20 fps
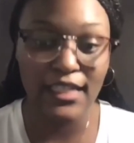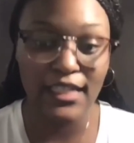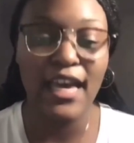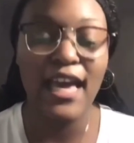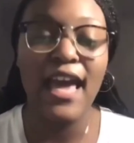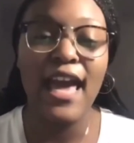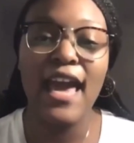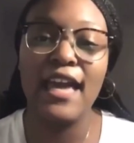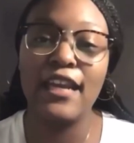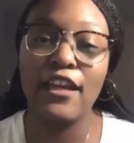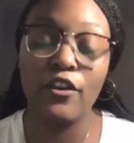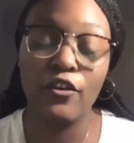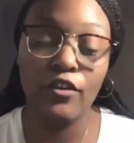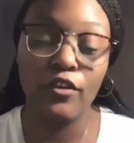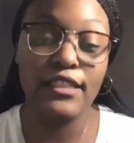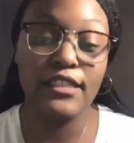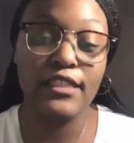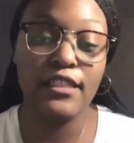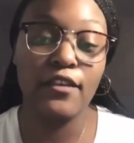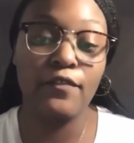and
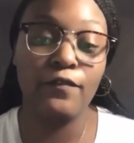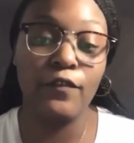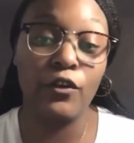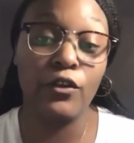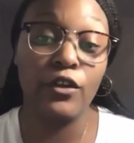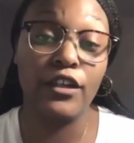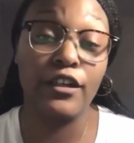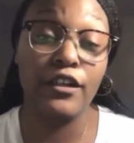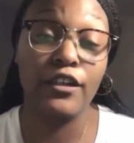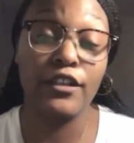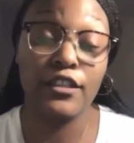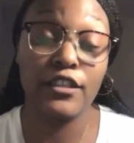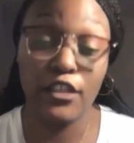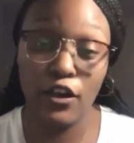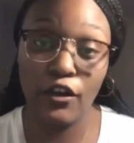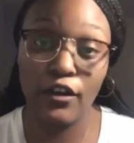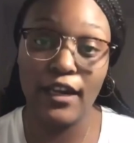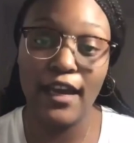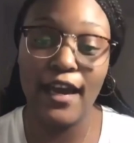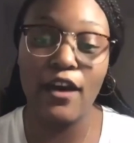increasing voter
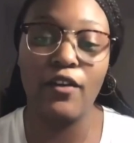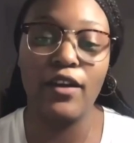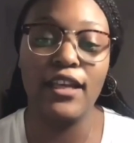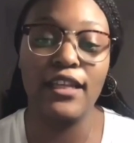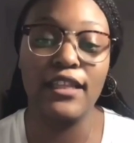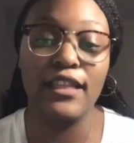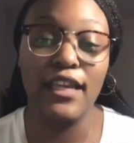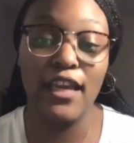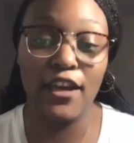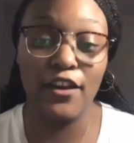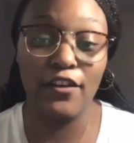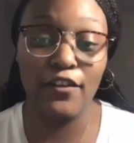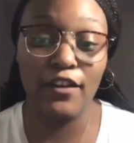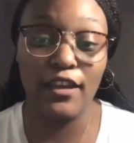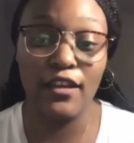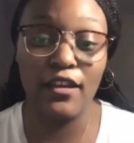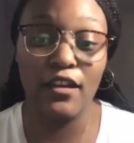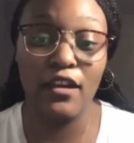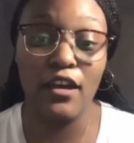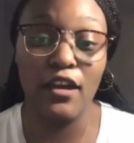turnout in the
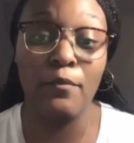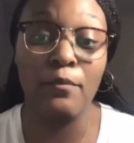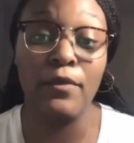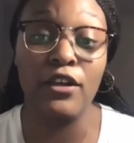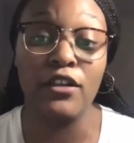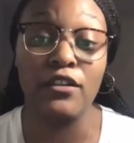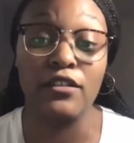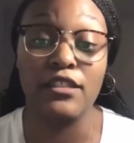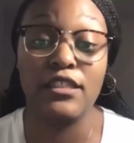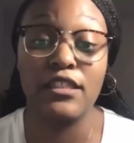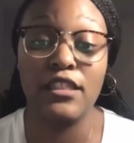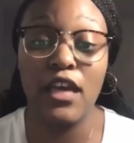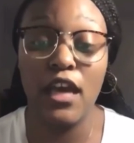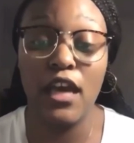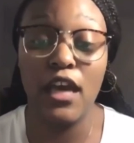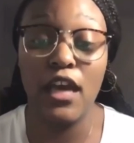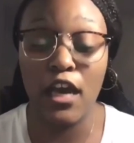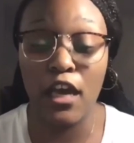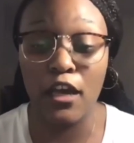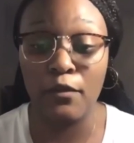area amongst
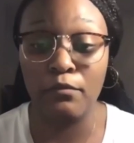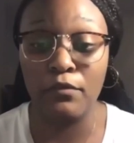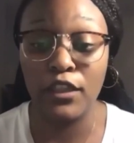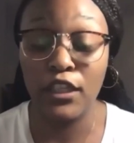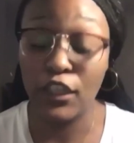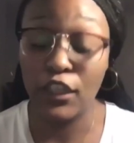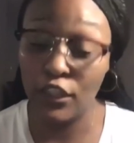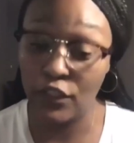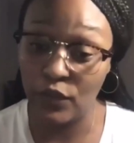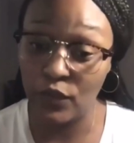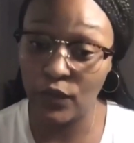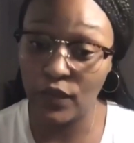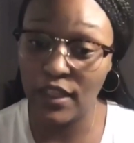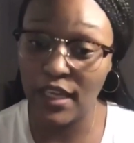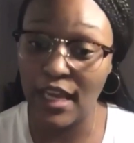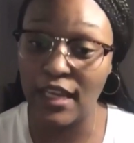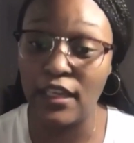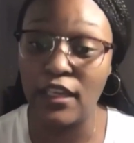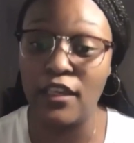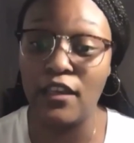the youth
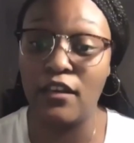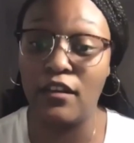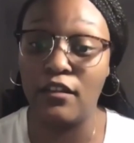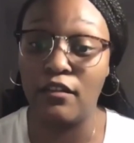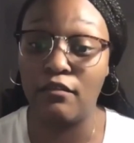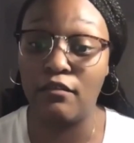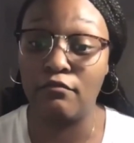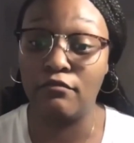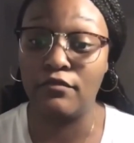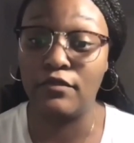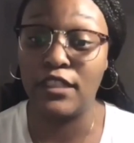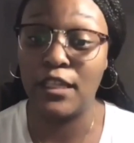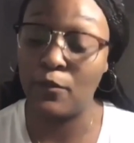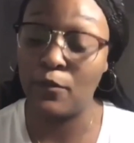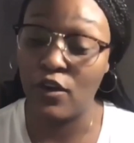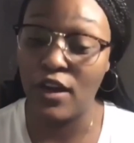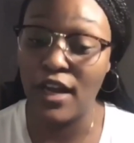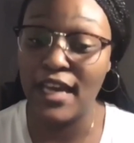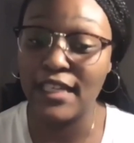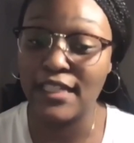and young
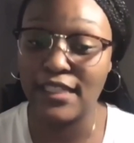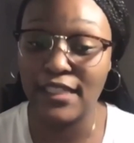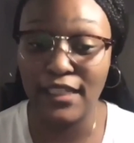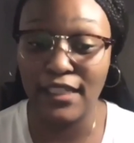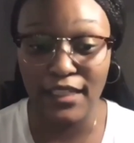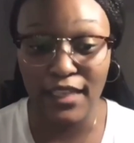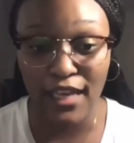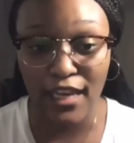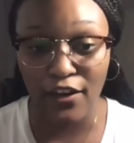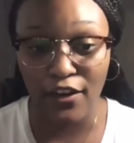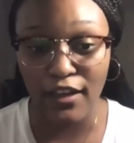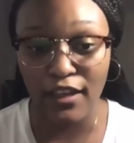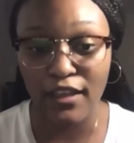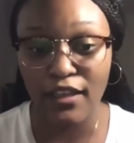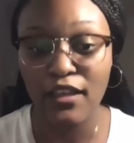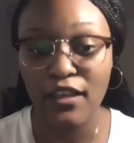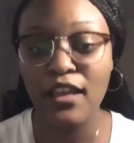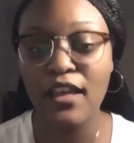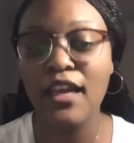Democrats in the area.